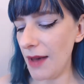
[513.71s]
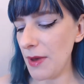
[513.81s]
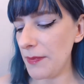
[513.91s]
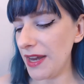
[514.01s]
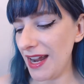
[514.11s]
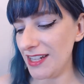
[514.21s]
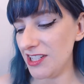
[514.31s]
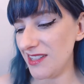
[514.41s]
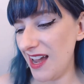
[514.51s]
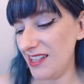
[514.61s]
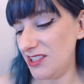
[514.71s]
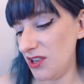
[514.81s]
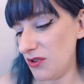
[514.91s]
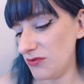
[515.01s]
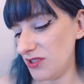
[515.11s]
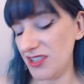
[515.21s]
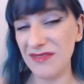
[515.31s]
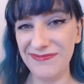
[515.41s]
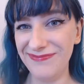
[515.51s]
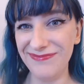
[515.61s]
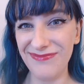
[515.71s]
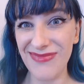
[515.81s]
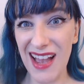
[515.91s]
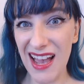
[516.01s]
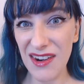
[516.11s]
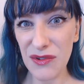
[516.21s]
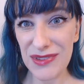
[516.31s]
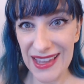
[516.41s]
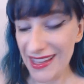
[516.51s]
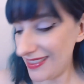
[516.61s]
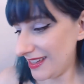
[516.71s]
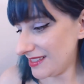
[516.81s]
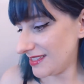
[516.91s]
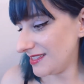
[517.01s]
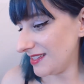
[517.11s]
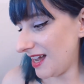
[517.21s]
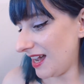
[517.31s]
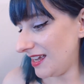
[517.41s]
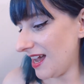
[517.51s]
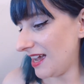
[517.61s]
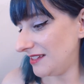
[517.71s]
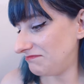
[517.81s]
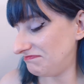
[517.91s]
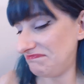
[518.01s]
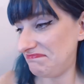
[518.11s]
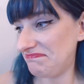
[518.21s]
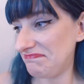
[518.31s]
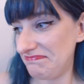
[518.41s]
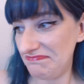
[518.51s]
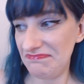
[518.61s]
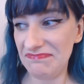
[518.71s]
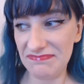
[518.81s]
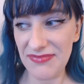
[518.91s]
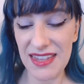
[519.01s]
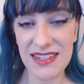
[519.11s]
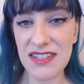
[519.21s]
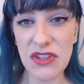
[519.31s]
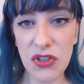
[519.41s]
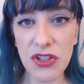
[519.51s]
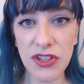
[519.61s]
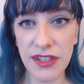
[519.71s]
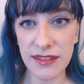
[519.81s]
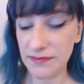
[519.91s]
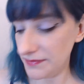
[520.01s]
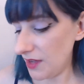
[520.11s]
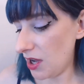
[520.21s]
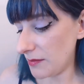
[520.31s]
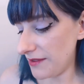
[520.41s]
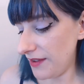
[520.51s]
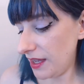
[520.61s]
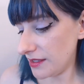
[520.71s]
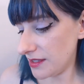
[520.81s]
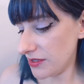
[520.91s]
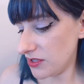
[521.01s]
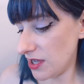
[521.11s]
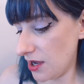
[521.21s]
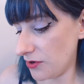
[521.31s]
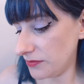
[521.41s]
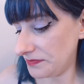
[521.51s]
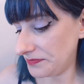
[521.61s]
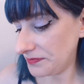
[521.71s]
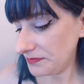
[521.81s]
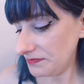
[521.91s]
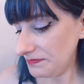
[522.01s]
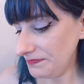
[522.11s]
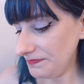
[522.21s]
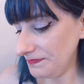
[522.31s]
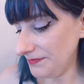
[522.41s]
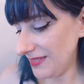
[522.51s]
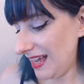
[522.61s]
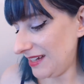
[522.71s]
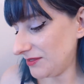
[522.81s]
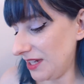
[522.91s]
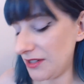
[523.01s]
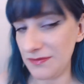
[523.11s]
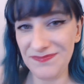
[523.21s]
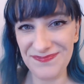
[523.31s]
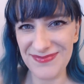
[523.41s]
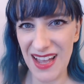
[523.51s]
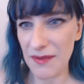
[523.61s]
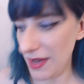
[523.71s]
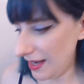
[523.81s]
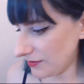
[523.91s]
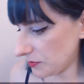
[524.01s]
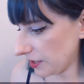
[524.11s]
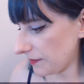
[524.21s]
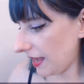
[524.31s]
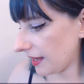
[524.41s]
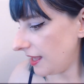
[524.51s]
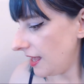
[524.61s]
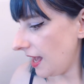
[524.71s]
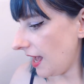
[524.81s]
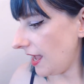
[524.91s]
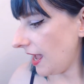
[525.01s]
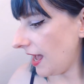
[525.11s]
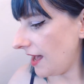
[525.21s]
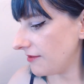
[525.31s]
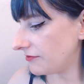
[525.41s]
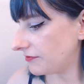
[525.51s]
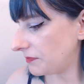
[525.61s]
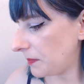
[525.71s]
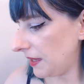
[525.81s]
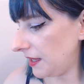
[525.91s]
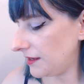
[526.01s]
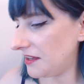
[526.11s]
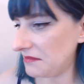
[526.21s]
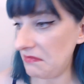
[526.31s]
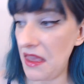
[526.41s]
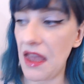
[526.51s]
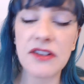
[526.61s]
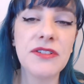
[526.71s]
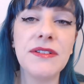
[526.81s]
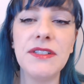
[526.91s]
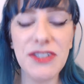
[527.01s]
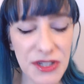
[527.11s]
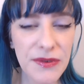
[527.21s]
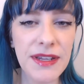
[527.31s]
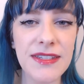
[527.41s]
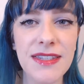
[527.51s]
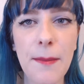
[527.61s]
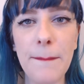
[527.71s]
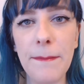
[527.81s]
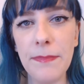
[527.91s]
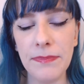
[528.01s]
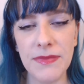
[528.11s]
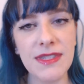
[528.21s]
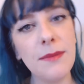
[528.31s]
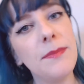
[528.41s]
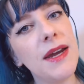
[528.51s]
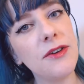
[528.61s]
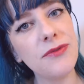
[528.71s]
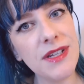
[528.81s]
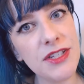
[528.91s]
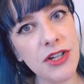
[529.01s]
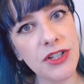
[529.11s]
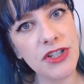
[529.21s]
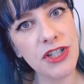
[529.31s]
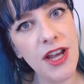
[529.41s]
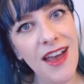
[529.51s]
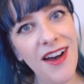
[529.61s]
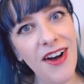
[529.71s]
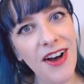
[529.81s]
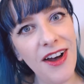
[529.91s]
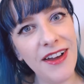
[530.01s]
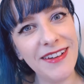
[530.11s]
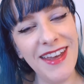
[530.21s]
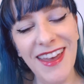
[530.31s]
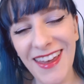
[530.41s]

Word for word: um, but I just, I don't, I don't like this. I, I it doesn't look good on my face. So I don't know. I might have to bring it back. I have been actually doing some some better research on